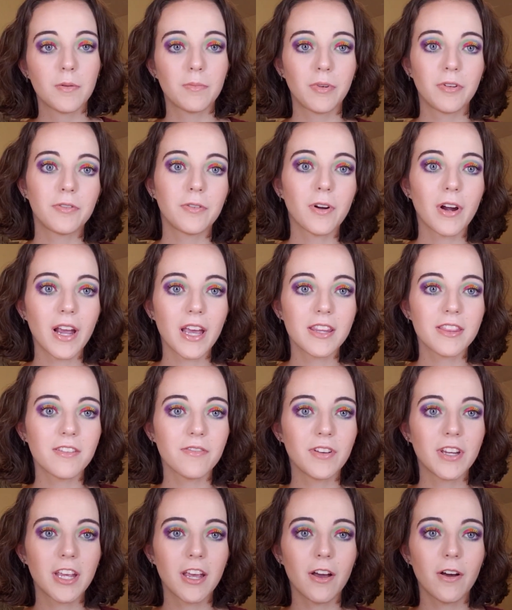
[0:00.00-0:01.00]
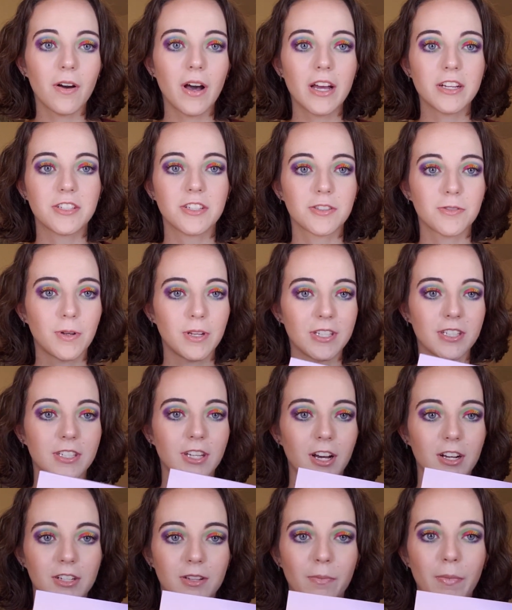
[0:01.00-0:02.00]
Before I end the video, I just wanted to
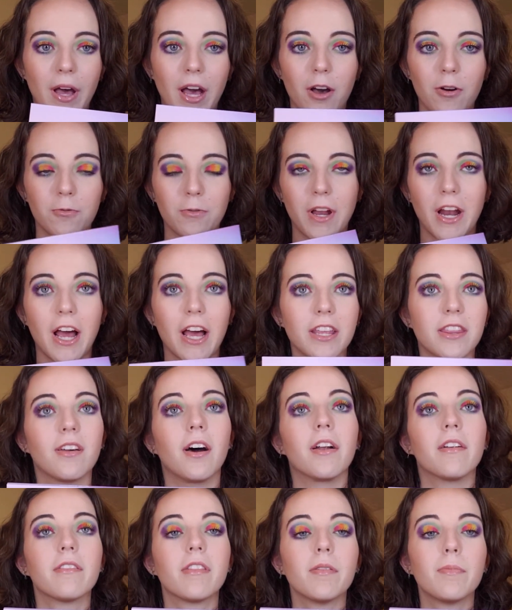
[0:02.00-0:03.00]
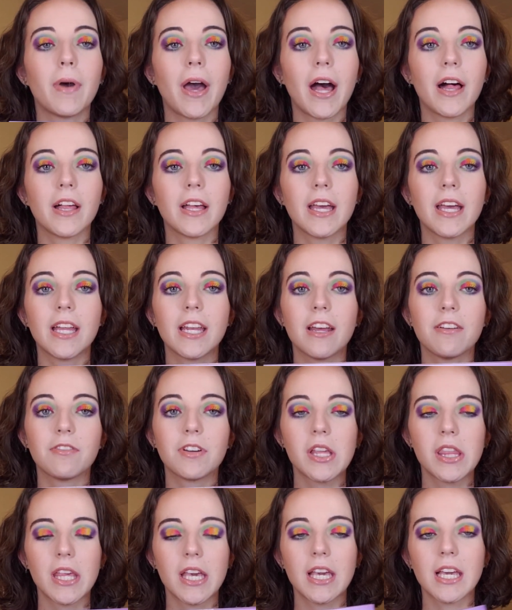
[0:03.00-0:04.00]
talk about what I thought of the palette and
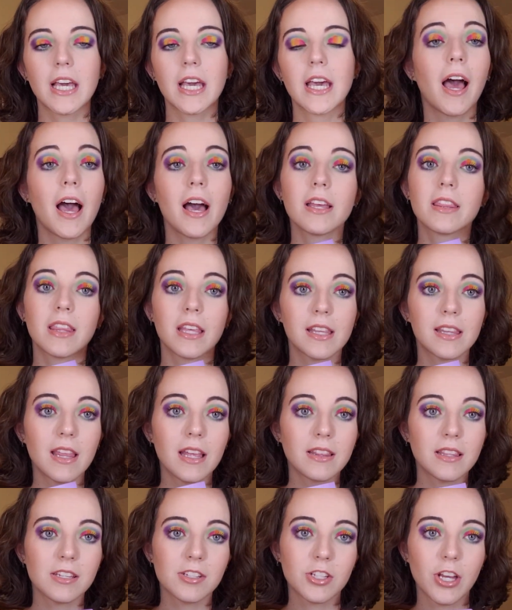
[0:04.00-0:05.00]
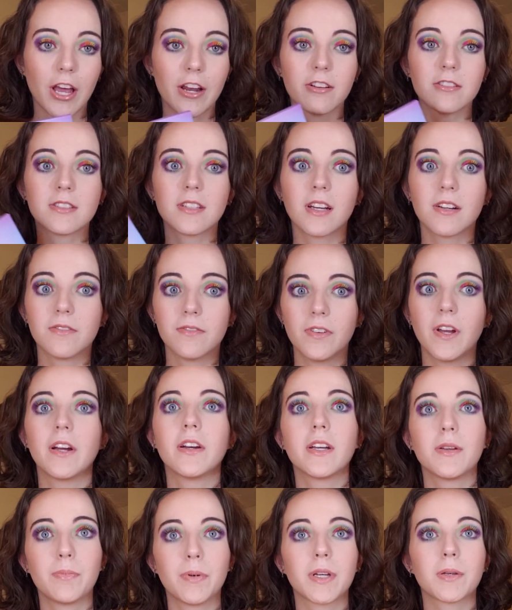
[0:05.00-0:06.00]
everything. I think that the shadows are
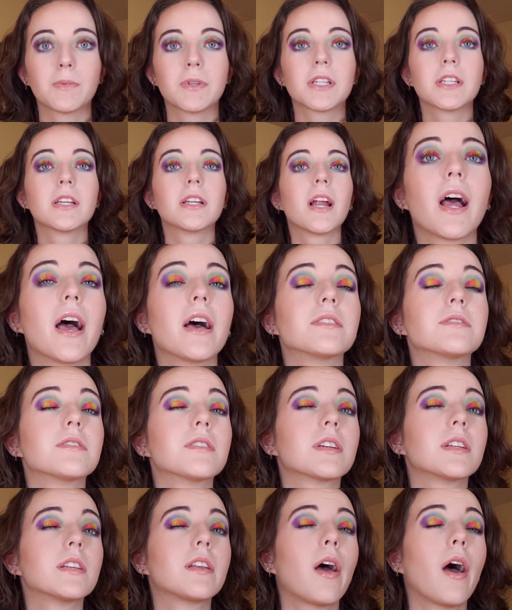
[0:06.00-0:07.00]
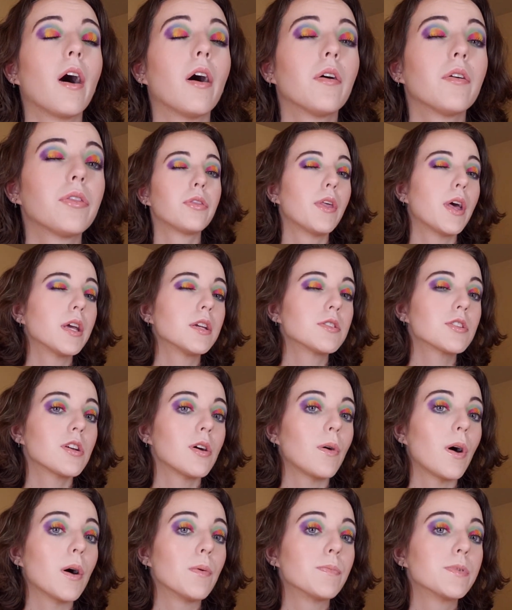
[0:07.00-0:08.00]
very pigmented, as you can tell. They
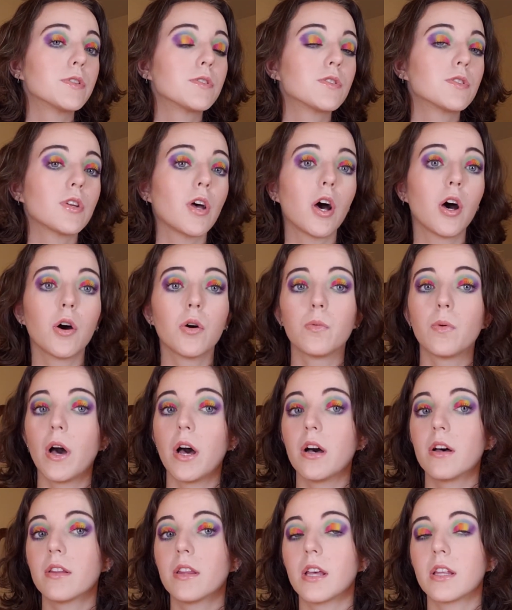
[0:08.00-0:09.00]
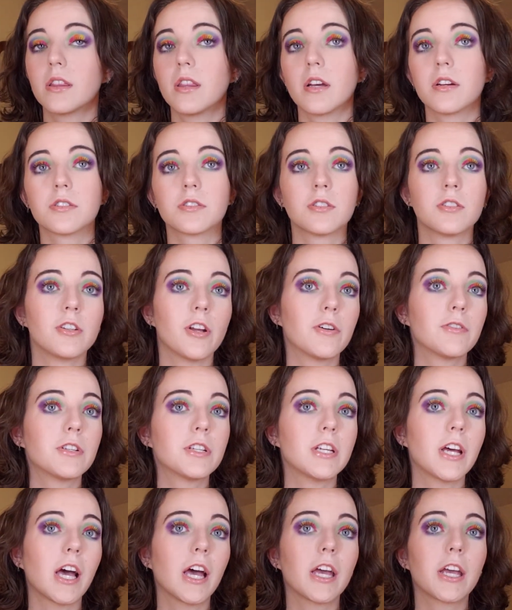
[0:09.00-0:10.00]
show up so well. Like, there's no
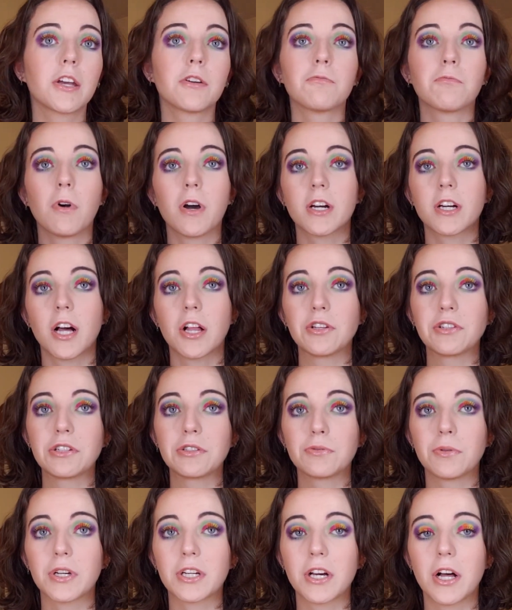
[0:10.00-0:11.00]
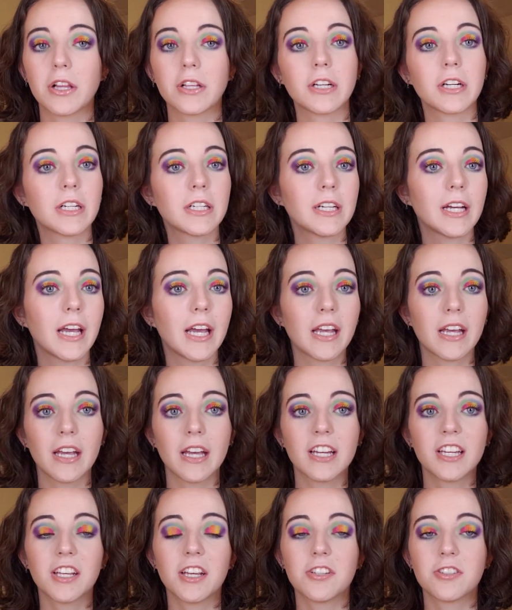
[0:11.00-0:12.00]
denying what color is what color,
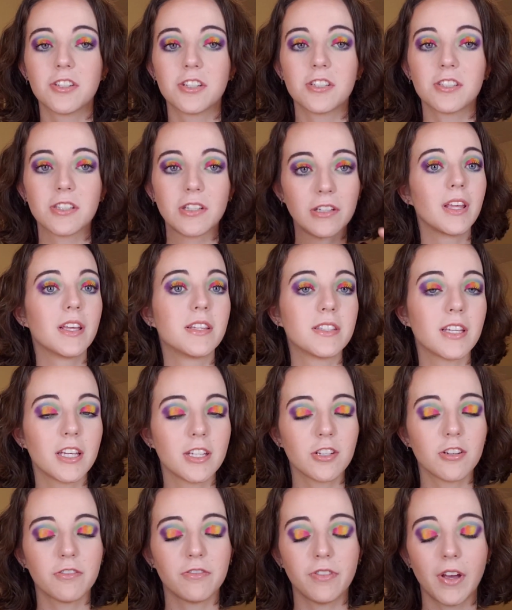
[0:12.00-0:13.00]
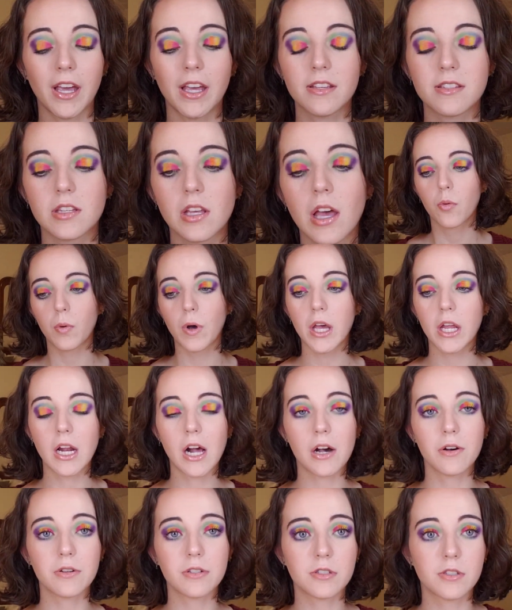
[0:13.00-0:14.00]
and it just is in your face. When
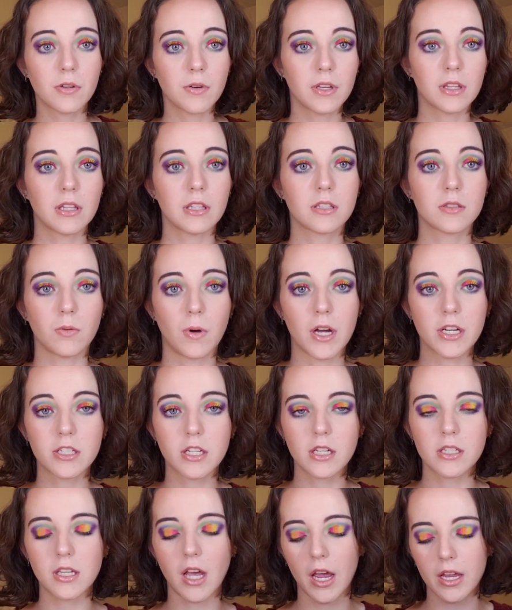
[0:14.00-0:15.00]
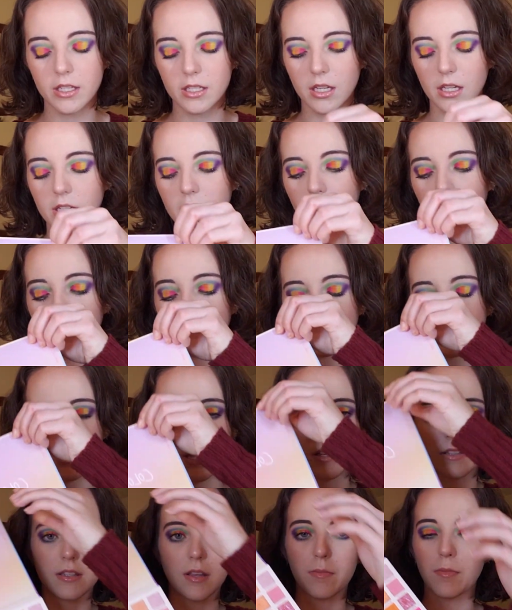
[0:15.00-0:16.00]
I was doing the swatches, I did notice
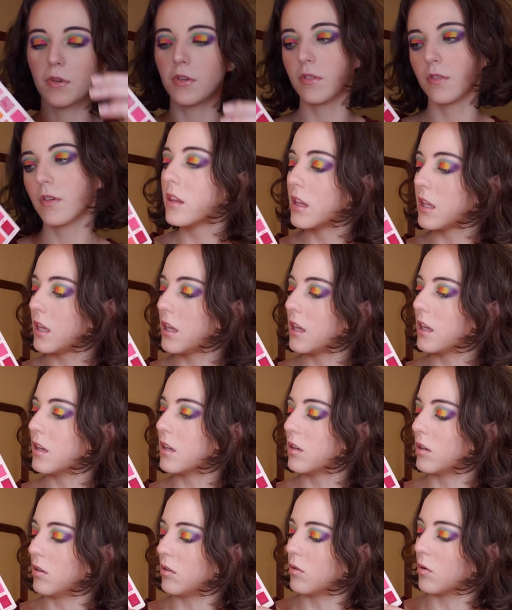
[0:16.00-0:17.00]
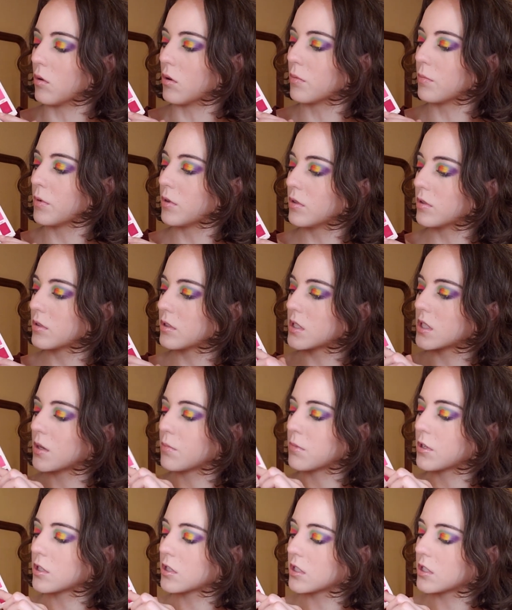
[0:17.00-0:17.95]
that some of the normal shimmer